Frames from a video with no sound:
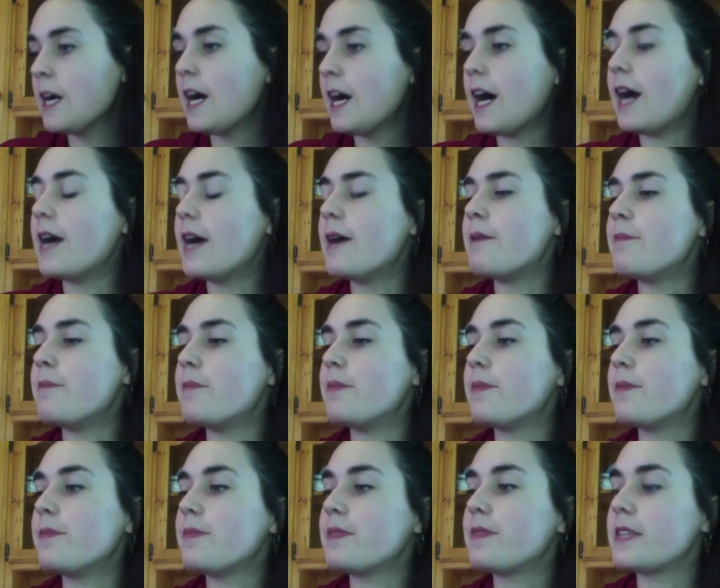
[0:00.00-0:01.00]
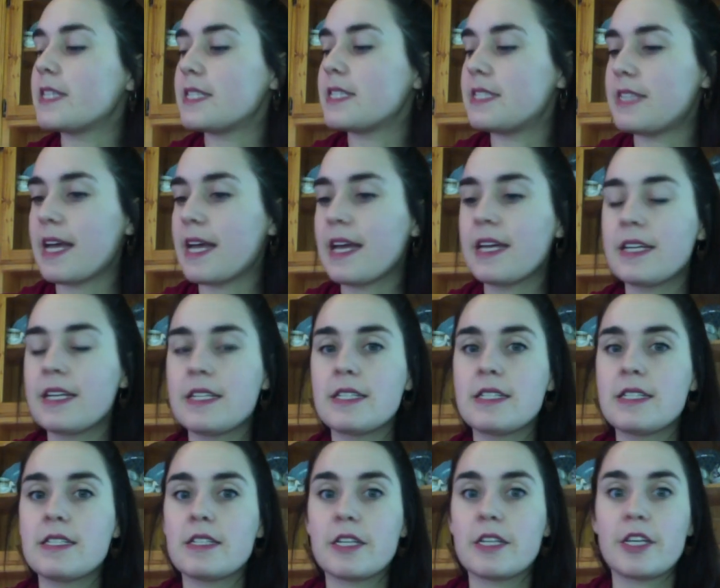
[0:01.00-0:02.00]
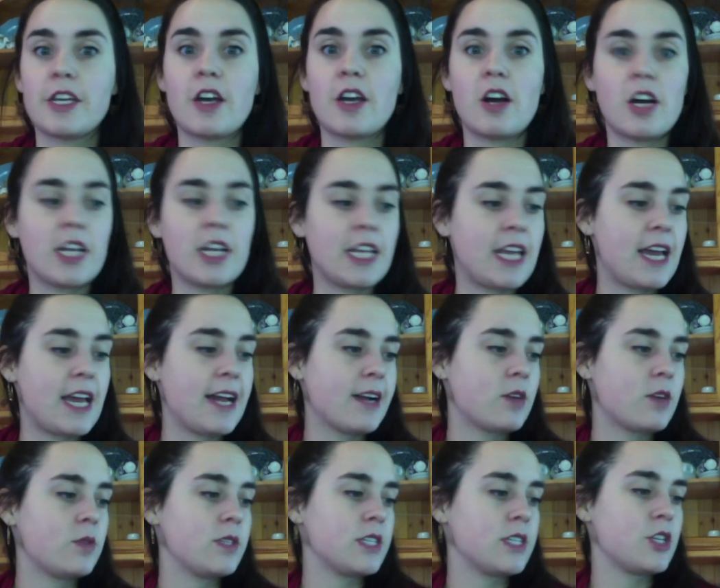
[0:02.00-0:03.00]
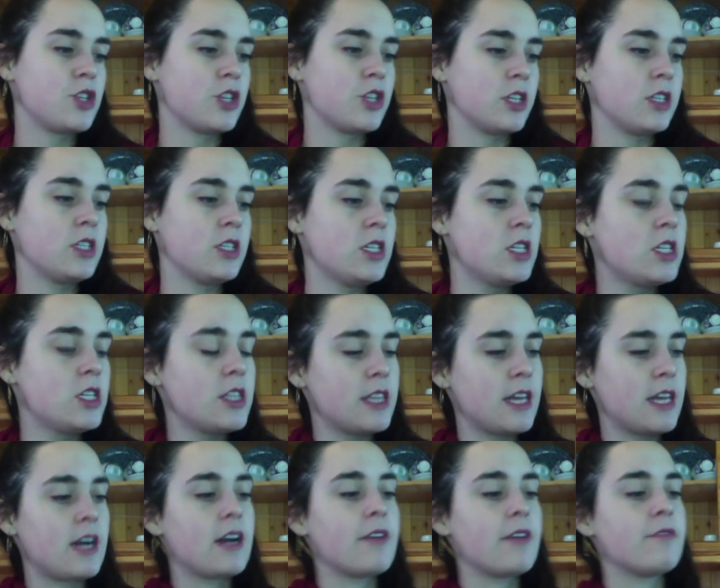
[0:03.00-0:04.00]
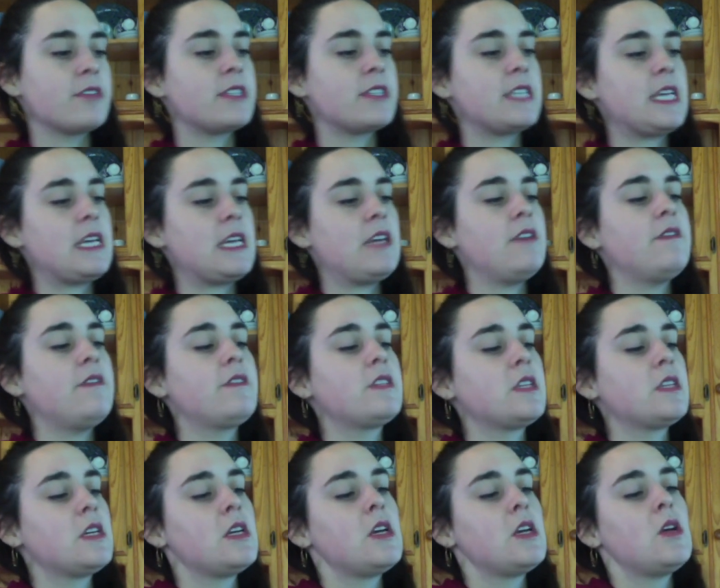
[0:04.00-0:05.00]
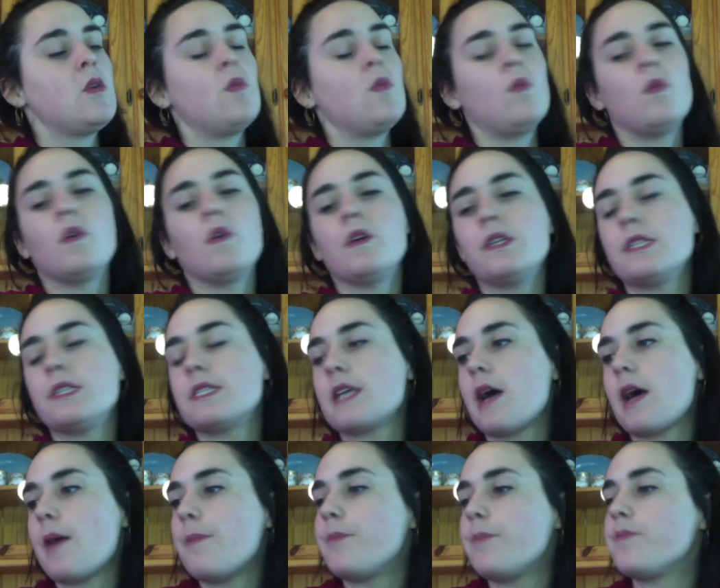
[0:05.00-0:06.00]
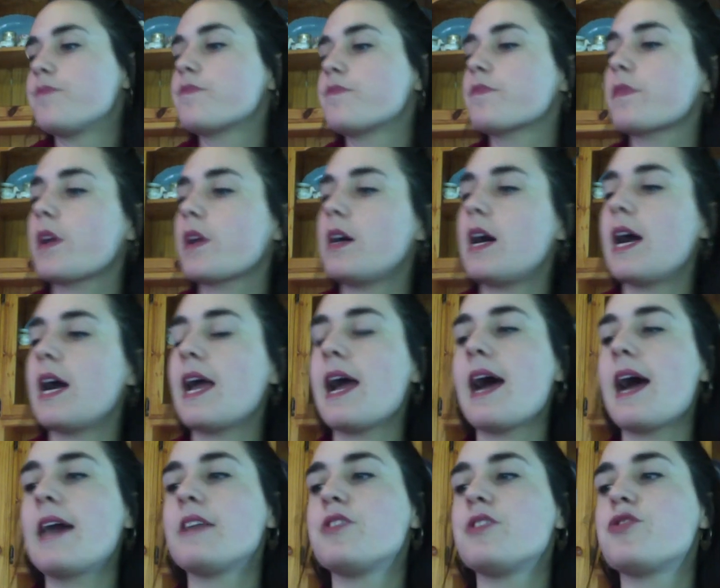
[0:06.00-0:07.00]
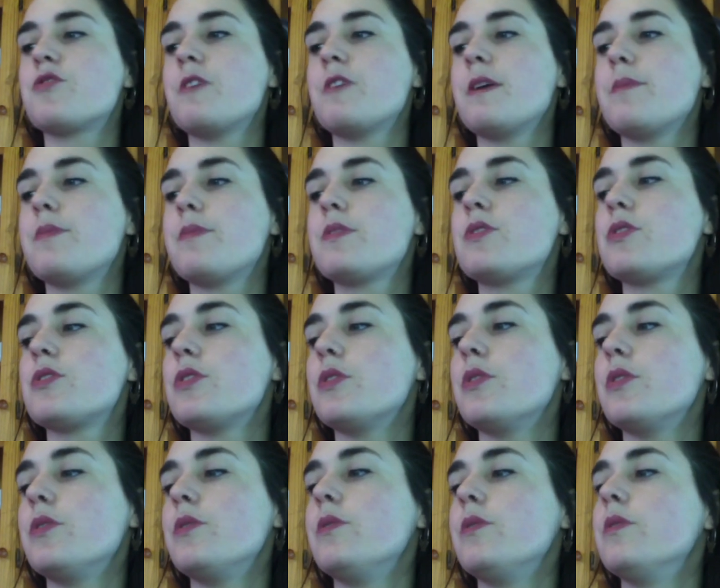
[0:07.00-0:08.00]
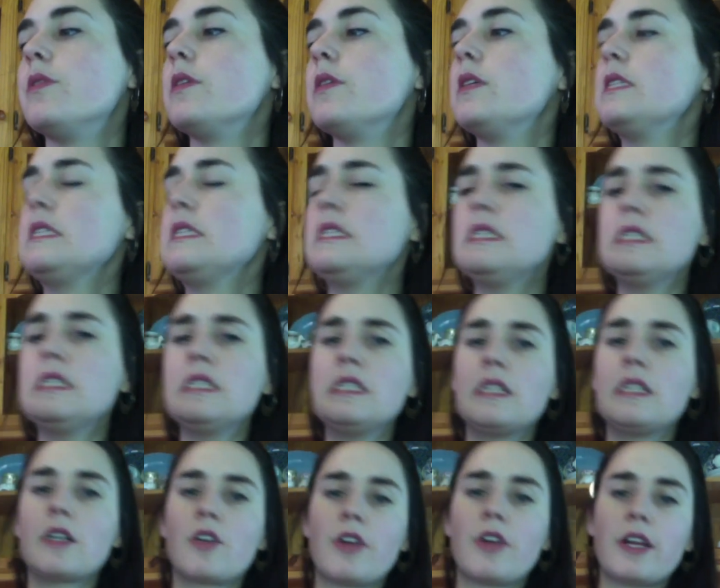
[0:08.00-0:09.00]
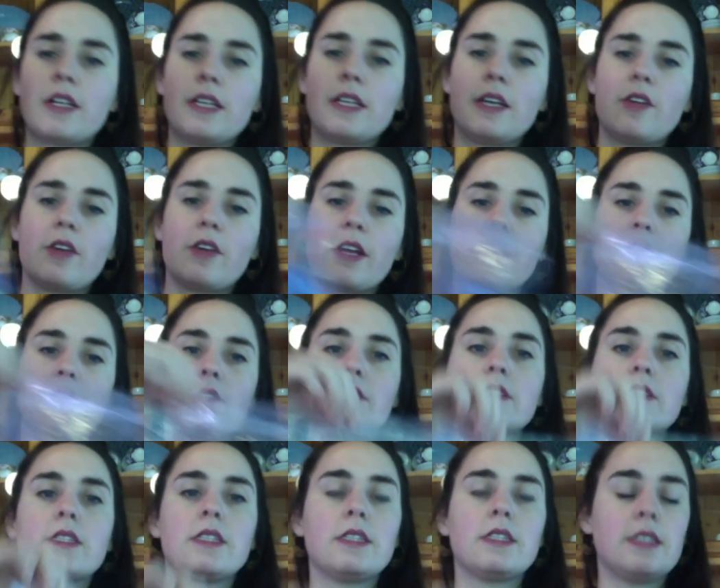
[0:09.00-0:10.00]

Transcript: The second Yarny acquisition that I received was I had a trip to... Ooh, crinkly crinkles.